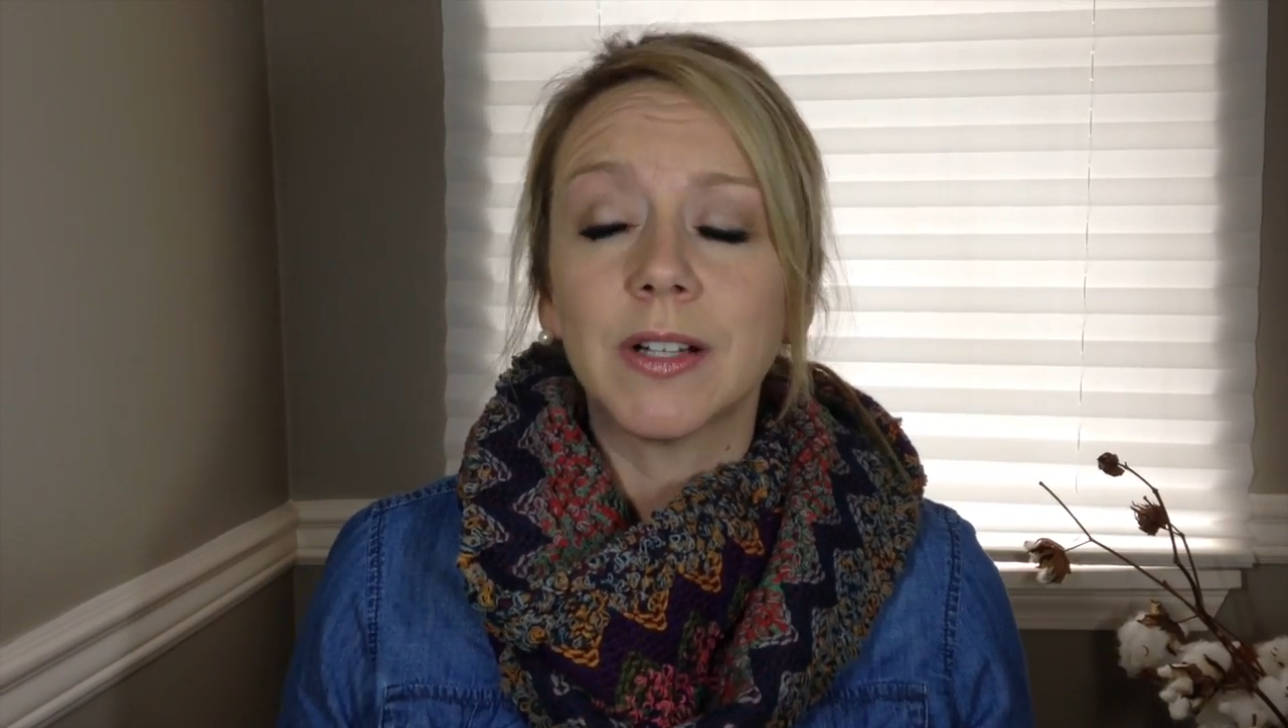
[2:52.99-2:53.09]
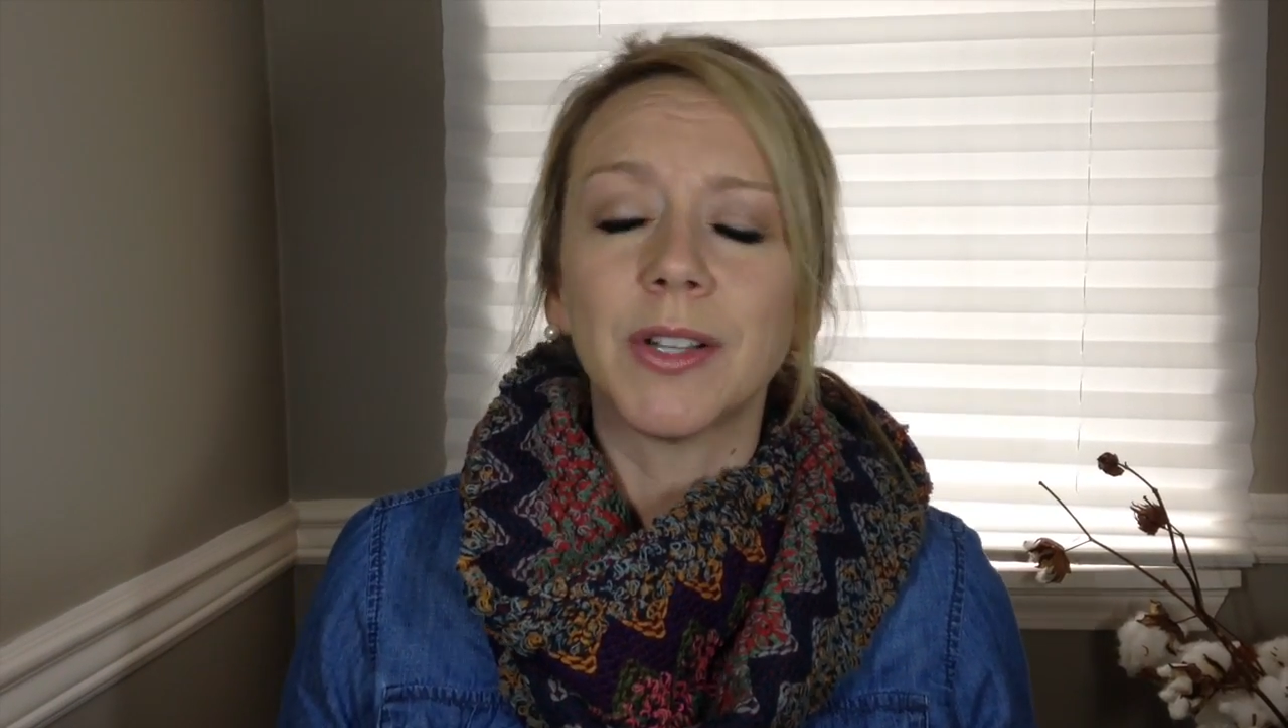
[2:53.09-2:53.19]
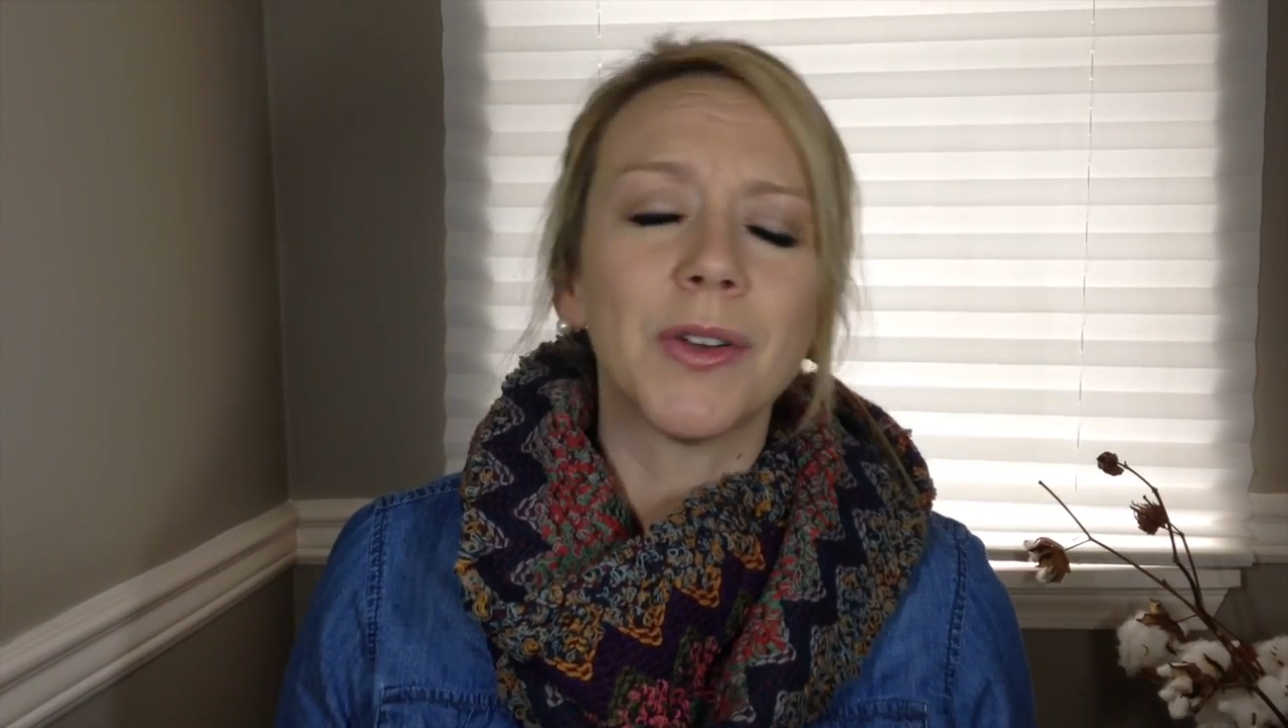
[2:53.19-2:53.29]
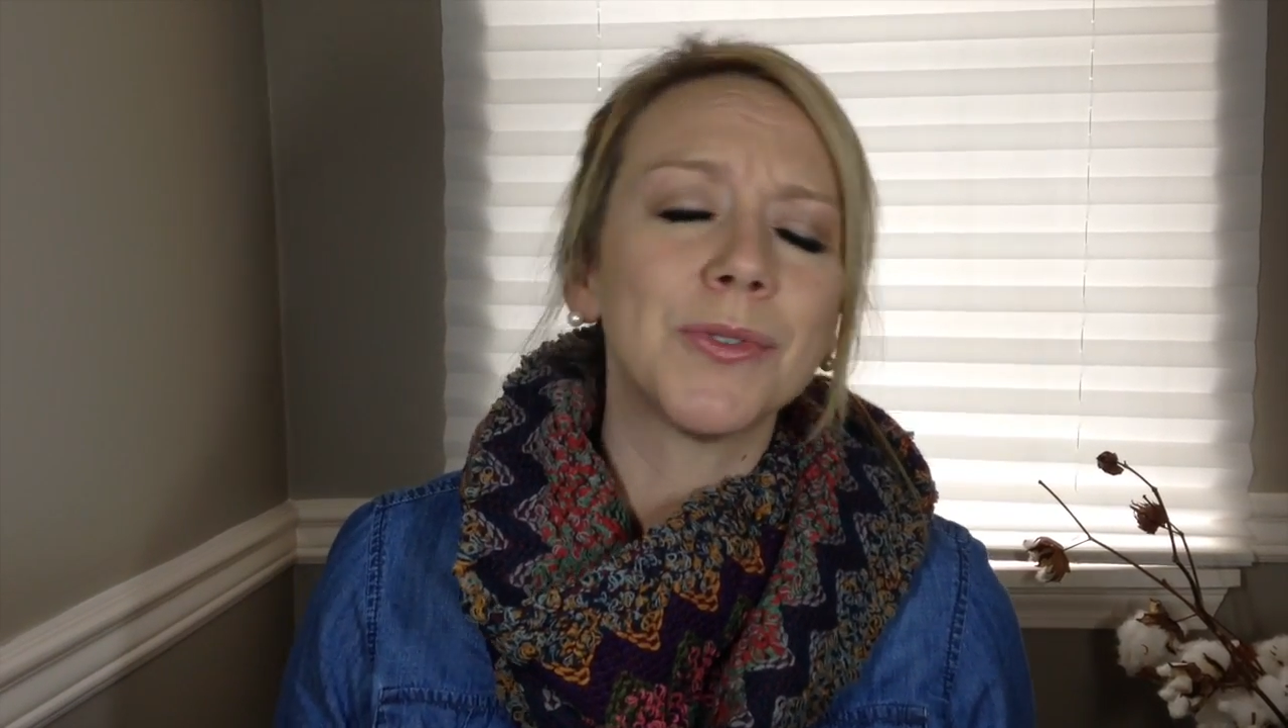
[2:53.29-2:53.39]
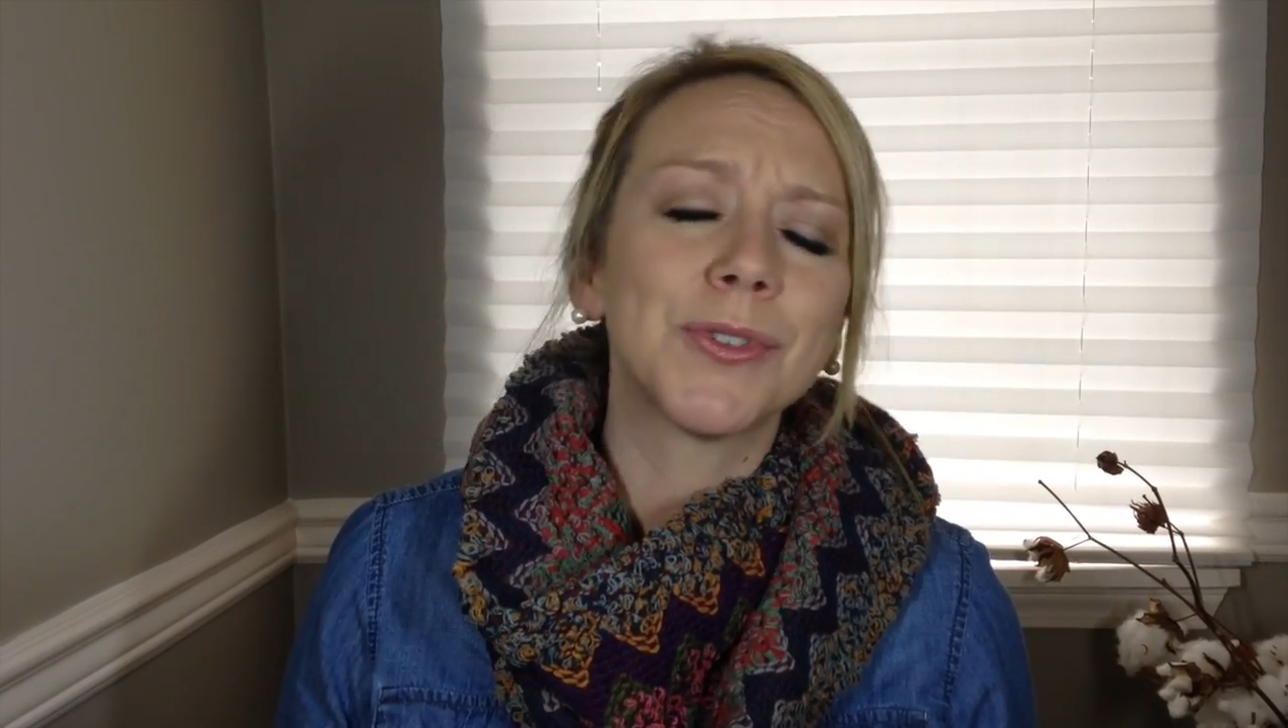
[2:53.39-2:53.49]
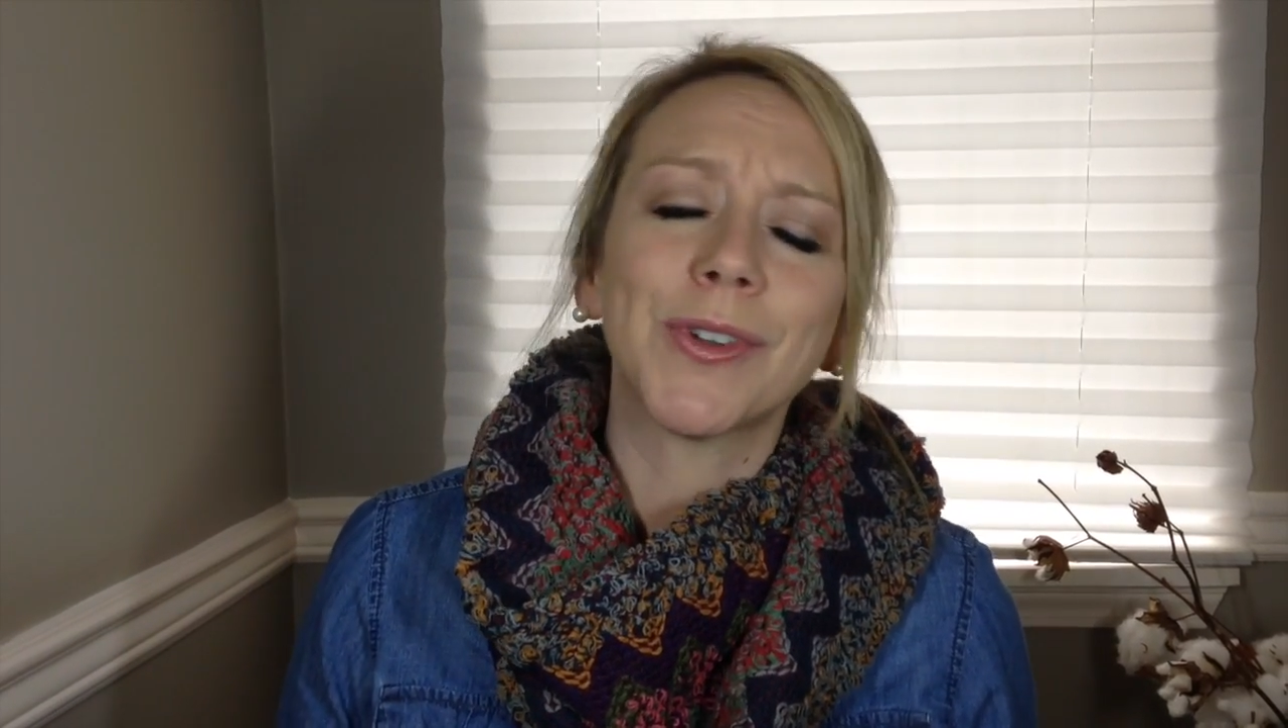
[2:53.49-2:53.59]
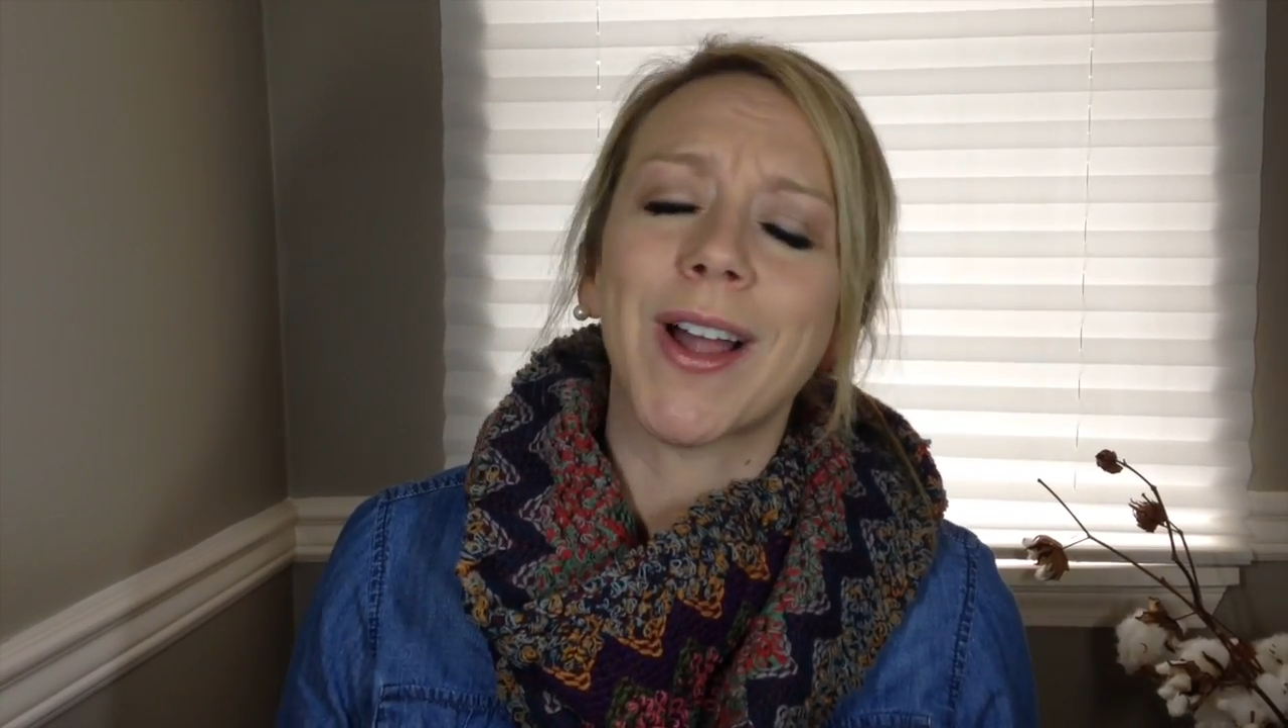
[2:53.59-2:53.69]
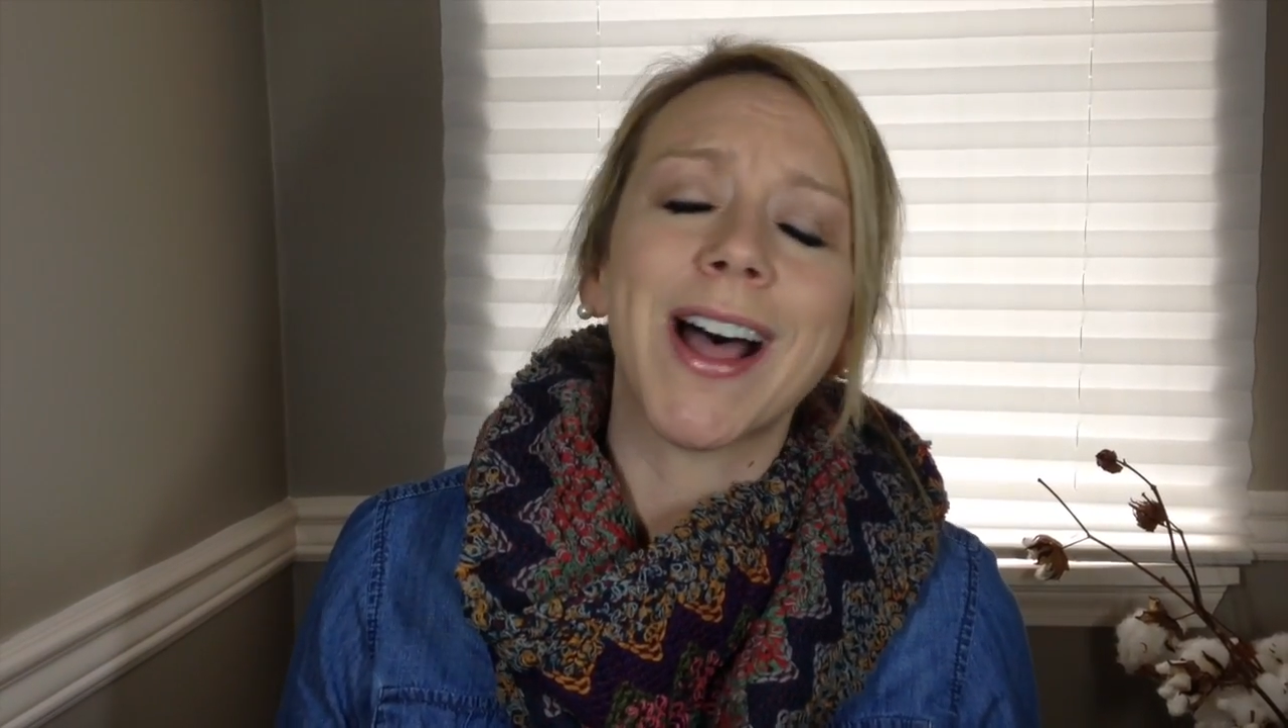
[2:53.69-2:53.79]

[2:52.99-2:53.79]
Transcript: close your